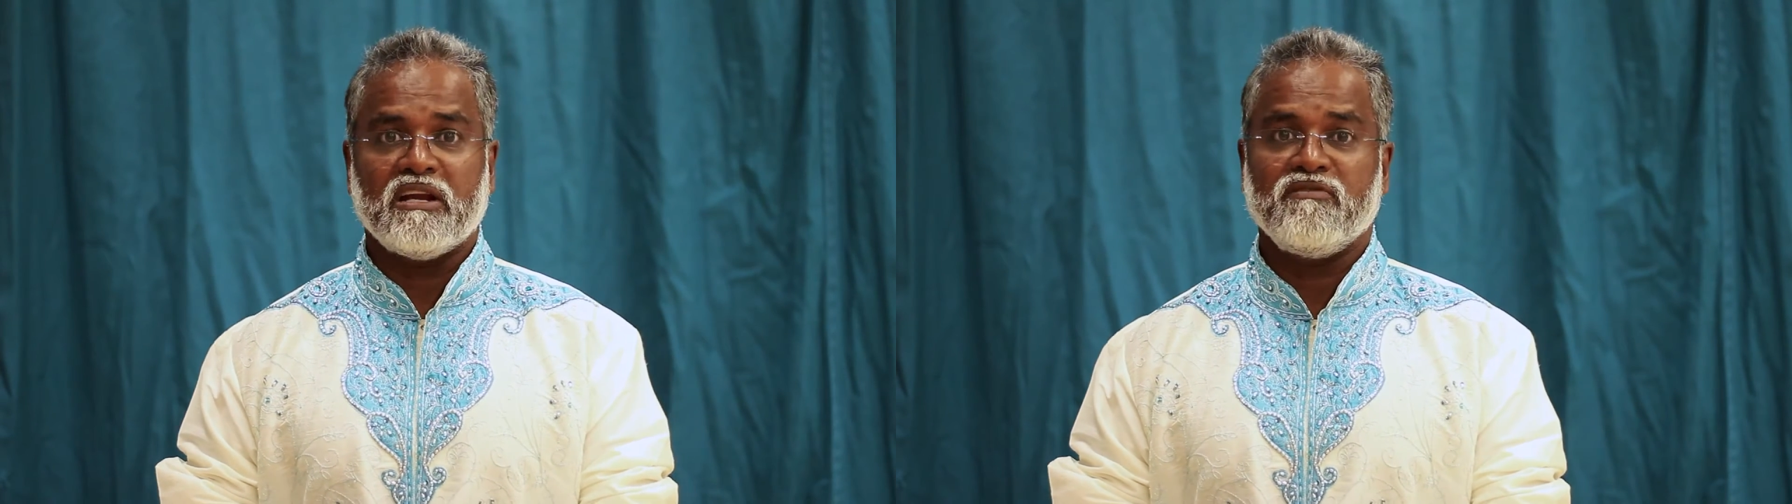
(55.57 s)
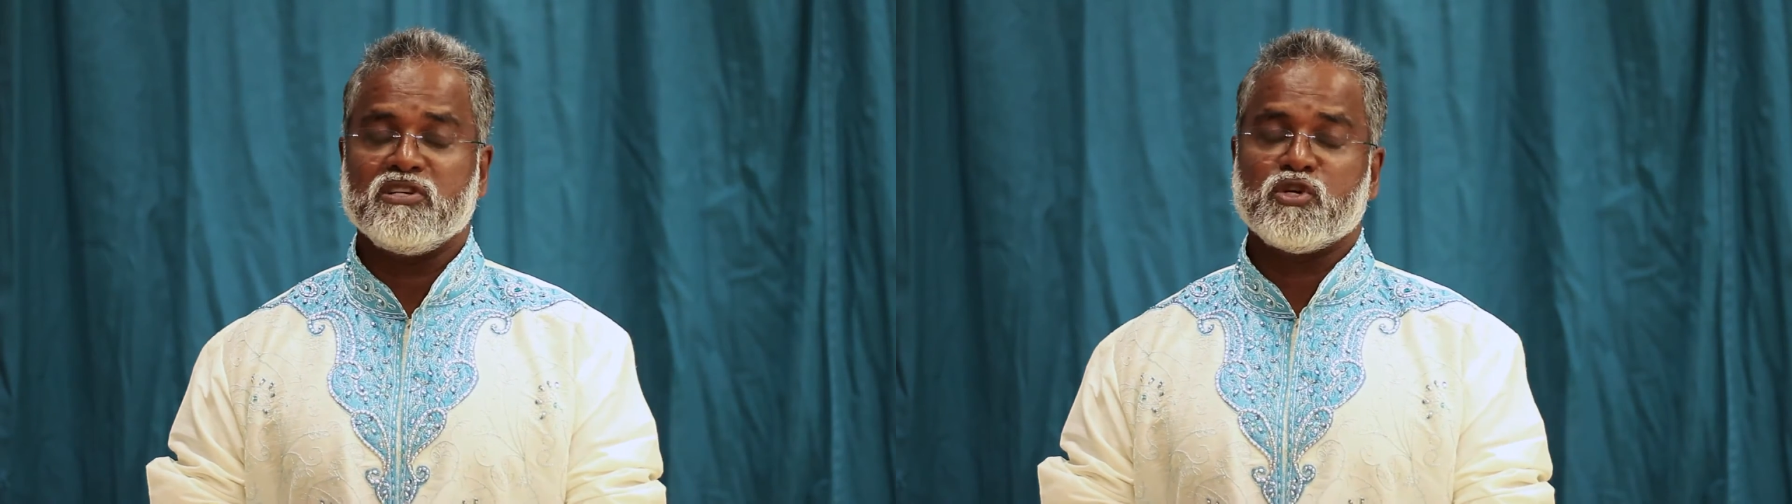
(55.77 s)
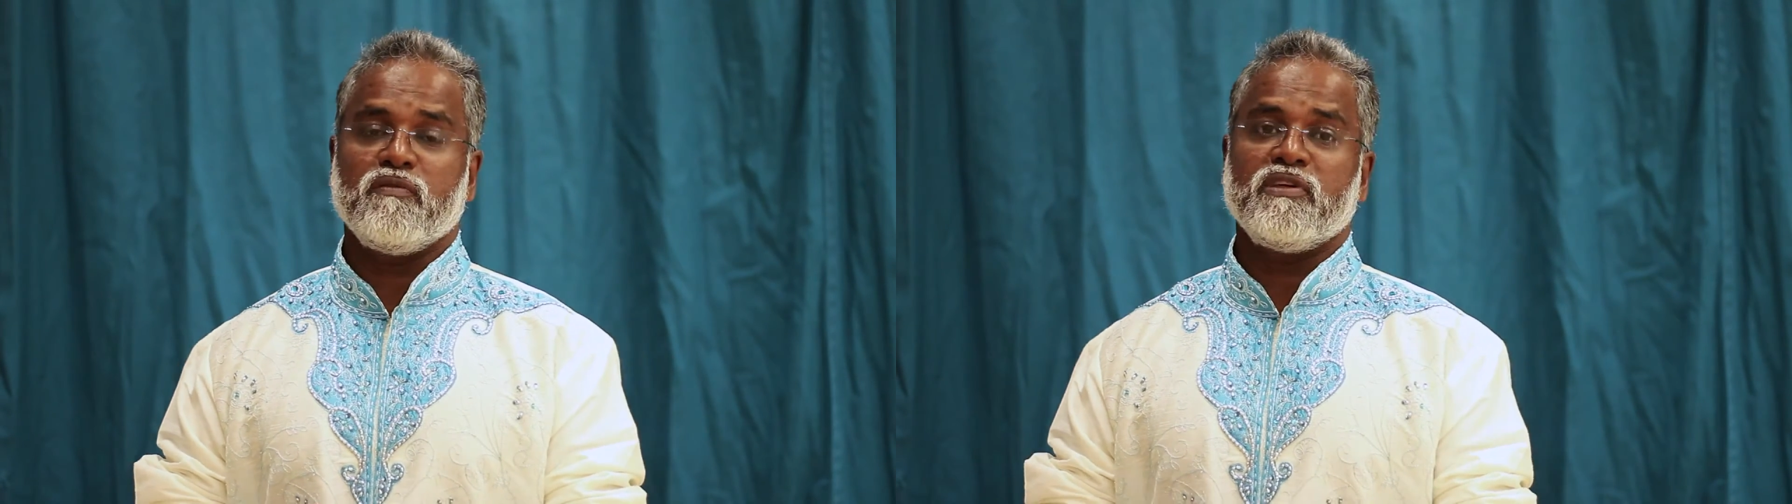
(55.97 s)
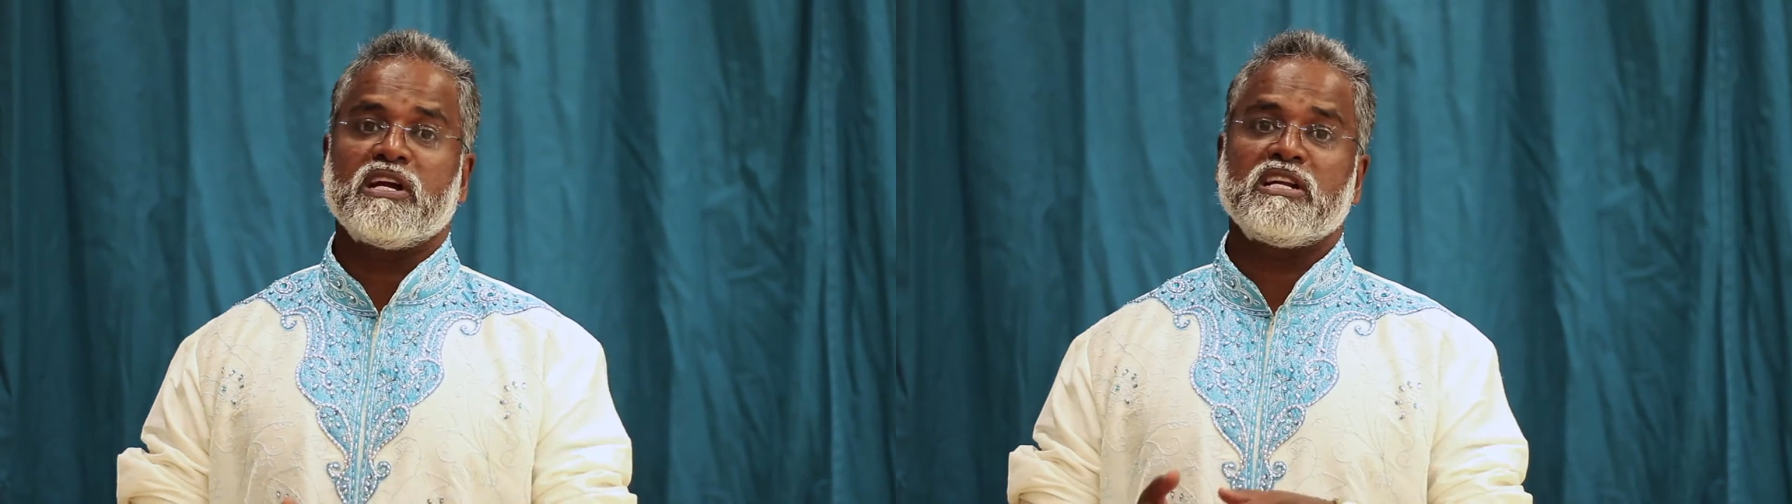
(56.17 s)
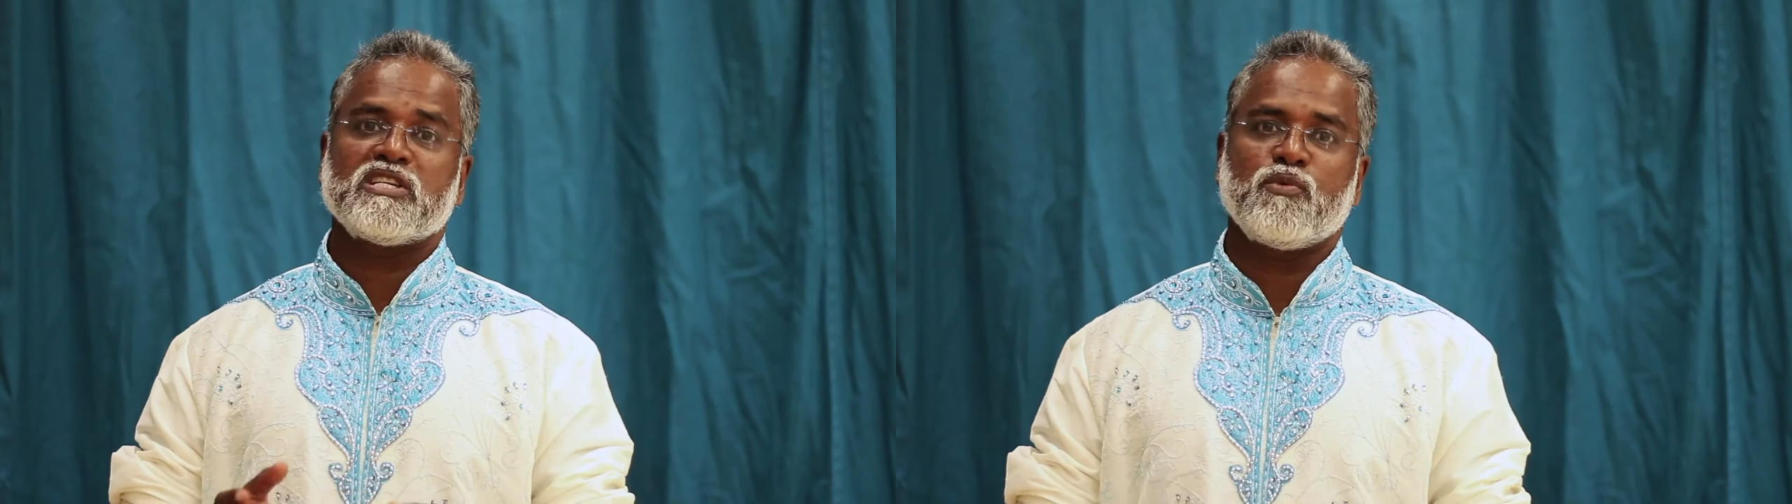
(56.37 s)
adventure, the
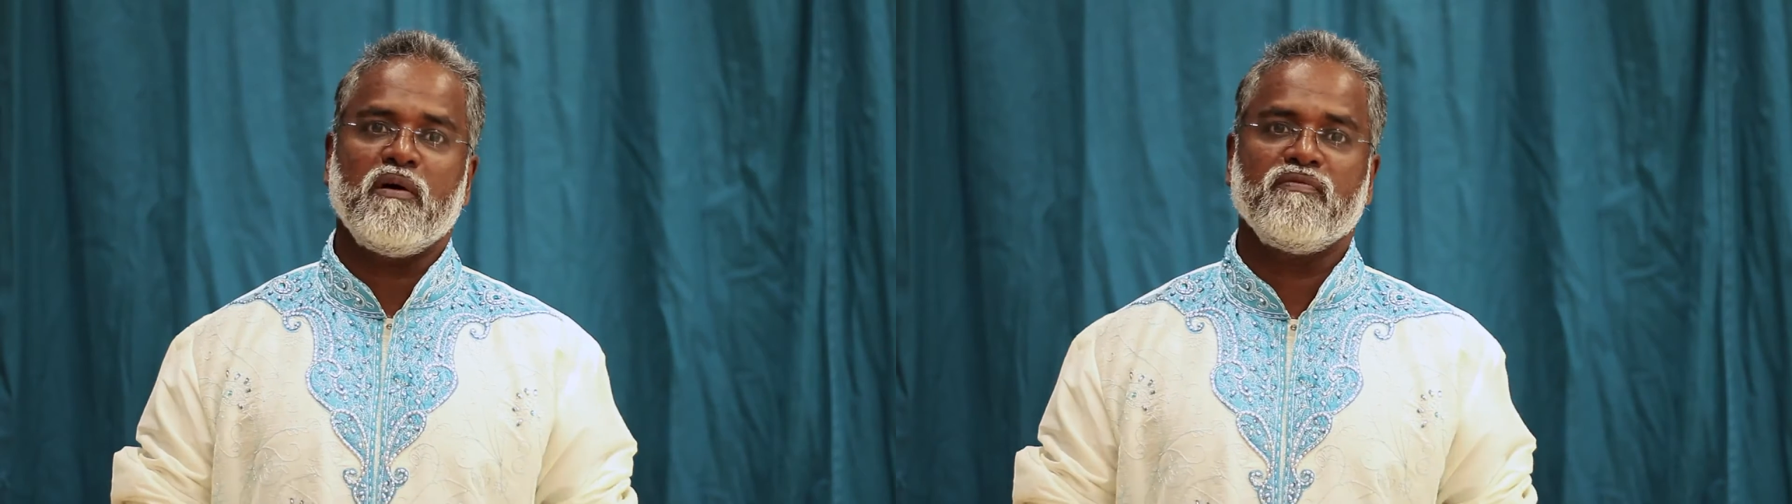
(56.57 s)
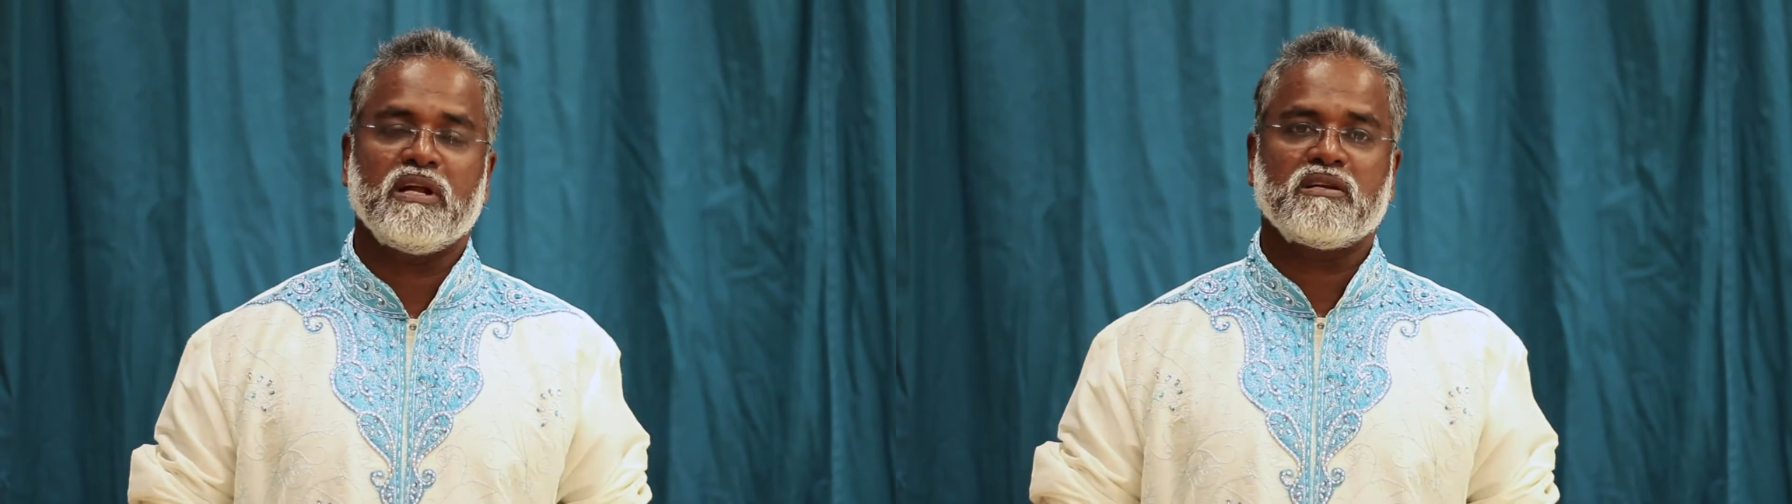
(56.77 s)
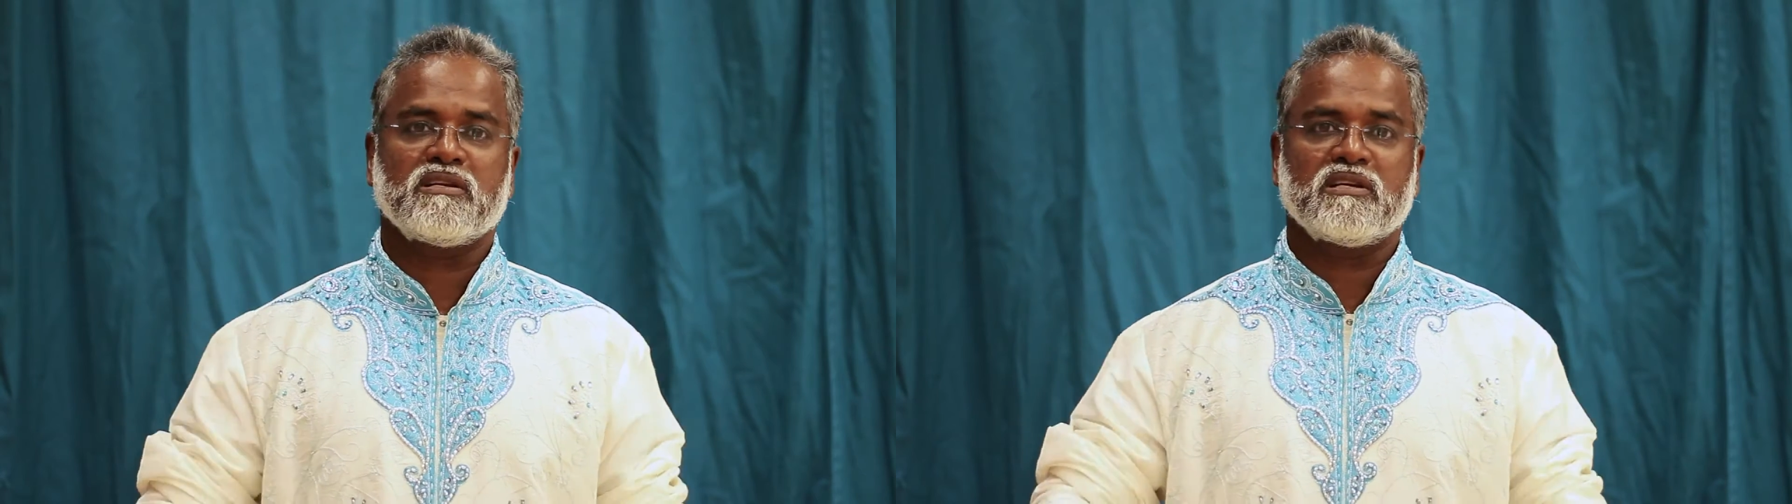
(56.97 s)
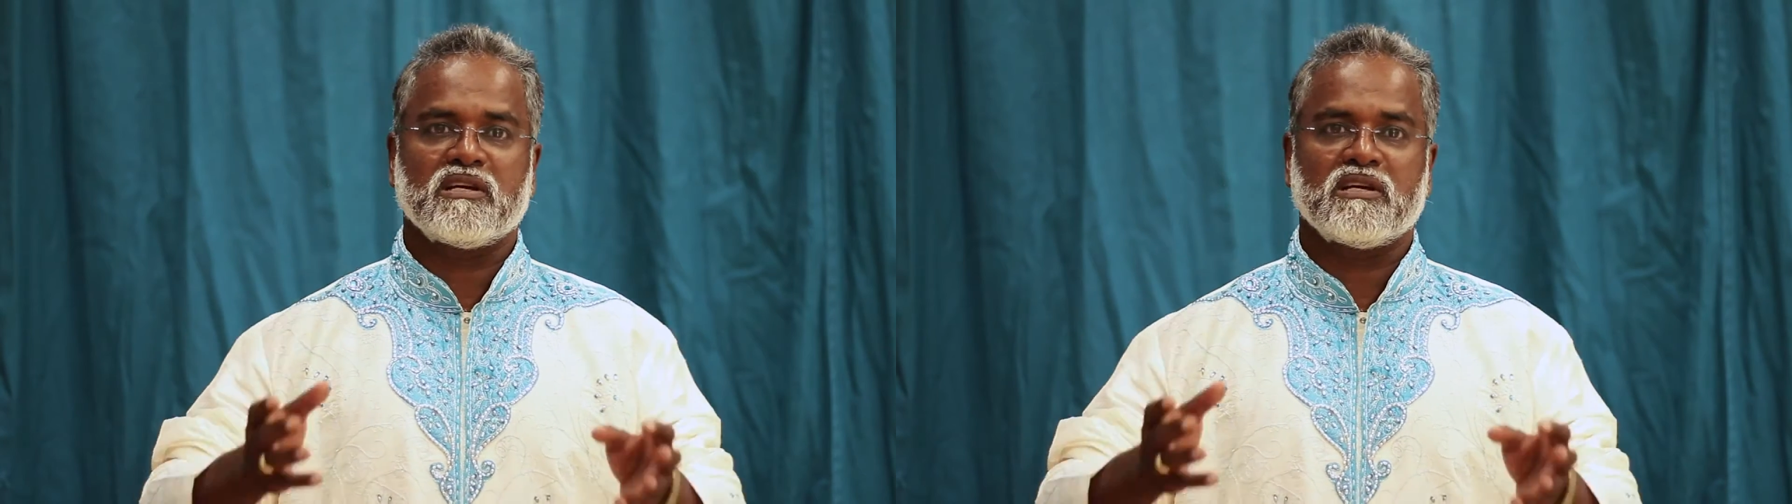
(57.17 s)
greatest one that